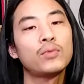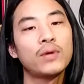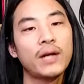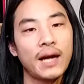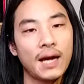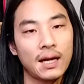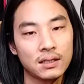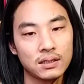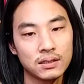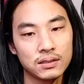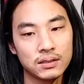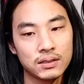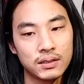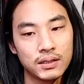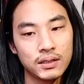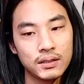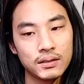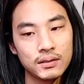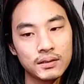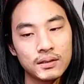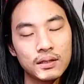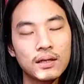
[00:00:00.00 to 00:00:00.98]

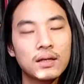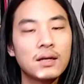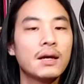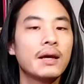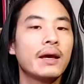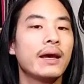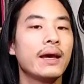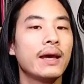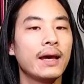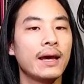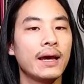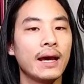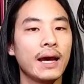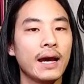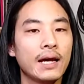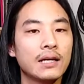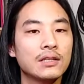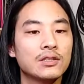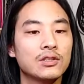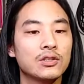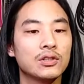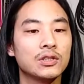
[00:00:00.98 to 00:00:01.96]
practicing
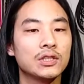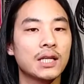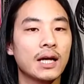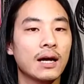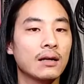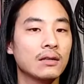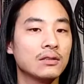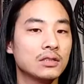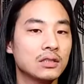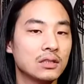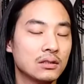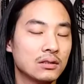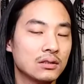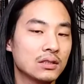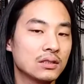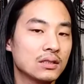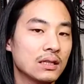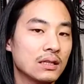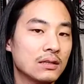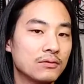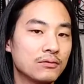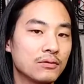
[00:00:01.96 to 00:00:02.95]
as you're challenging
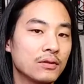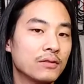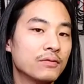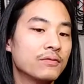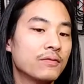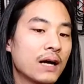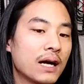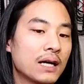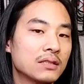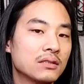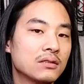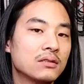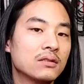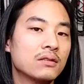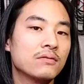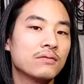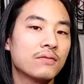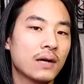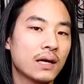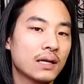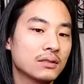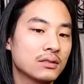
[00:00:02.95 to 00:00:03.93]
yourself with faster
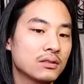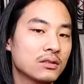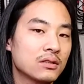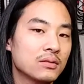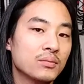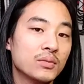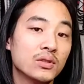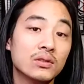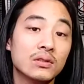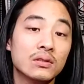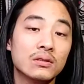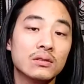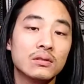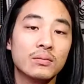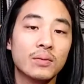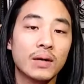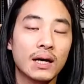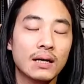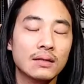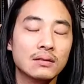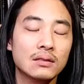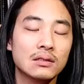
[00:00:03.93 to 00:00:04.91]
and faster musical
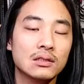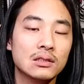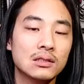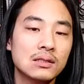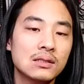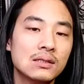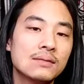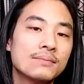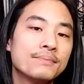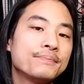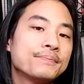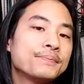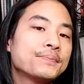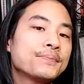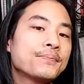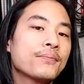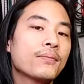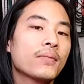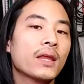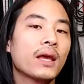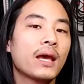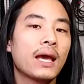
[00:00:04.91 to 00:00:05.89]
passages,
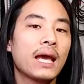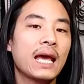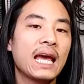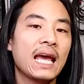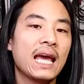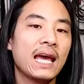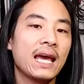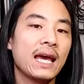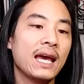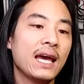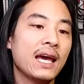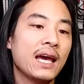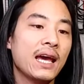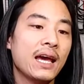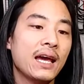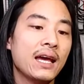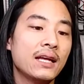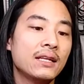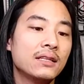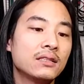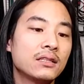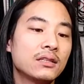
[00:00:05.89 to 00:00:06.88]

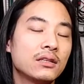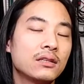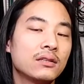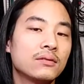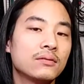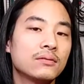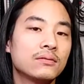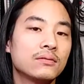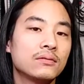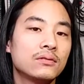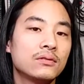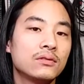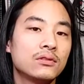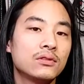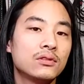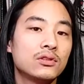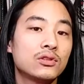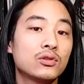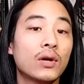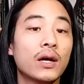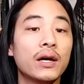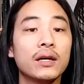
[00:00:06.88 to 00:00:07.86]
and
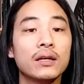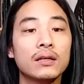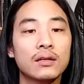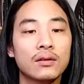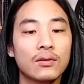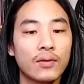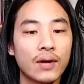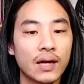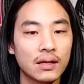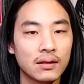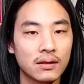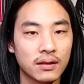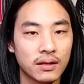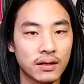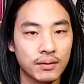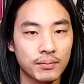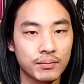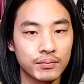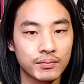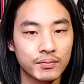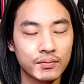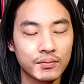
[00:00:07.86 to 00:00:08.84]
try and correct
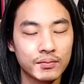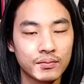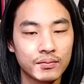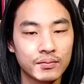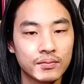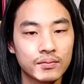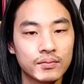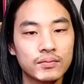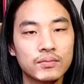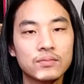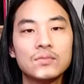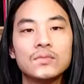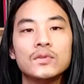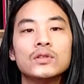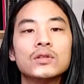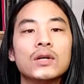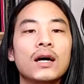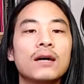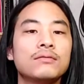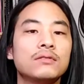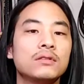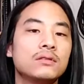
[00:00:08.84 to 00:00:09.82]
them.
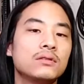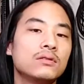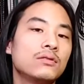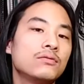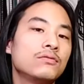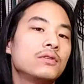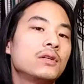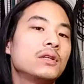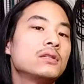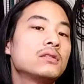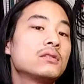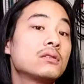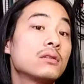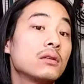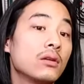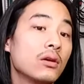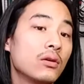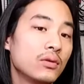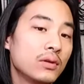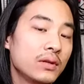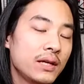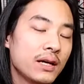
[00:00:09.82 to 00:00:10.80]
You'll have to do it very
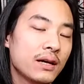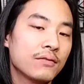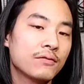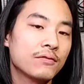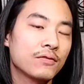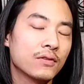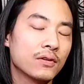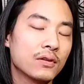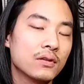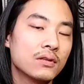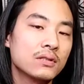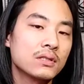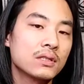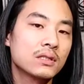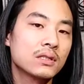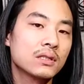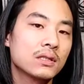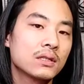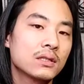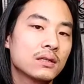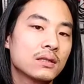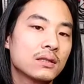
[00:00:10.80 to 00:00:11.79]
slowly at
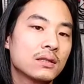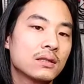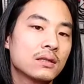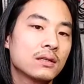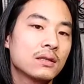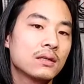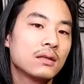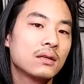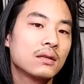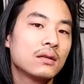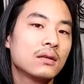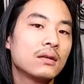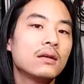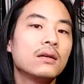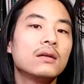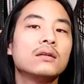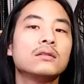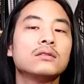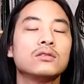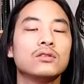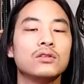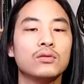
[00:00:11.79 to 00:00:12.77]
first.
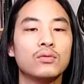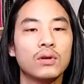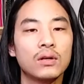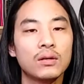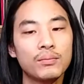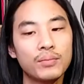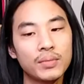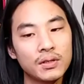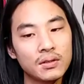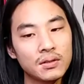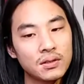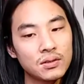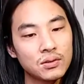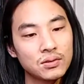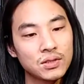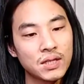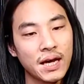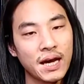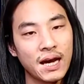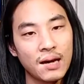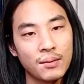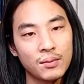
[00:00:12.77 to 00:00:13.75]
So you want to build
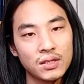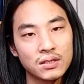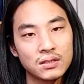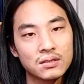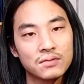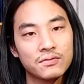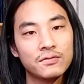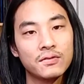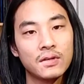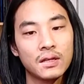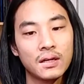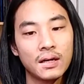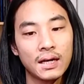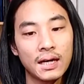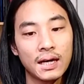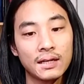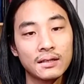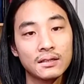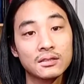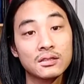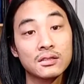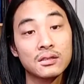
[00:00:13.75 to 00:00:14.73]
those habits
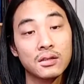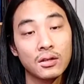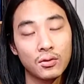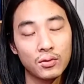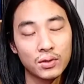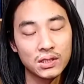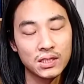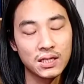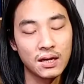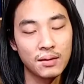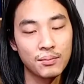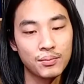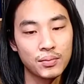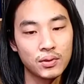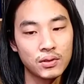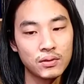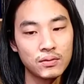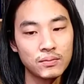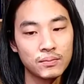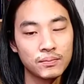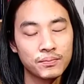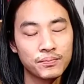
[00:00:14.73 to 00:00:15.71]
at a slower
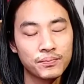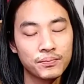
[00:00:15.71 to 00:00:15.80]
tempo